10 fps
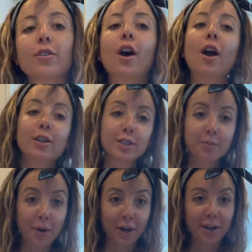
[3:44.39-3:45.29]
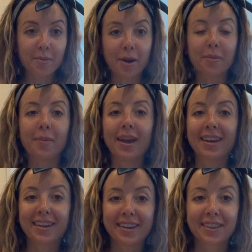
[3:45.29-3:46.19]
So the hardest part about
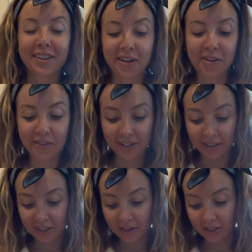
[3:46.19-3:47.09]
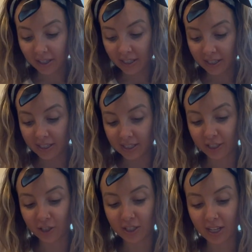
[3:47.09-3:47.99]
making the coconut yogurt is
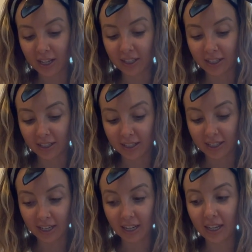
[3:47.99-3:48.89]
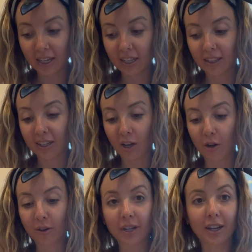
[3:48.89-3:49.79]
just like getting the
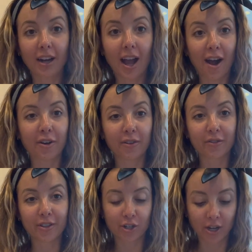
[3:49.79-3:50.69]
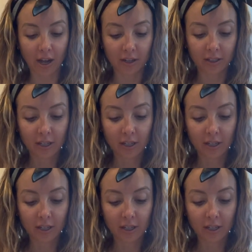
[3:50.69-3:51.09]
coconut out of the shell.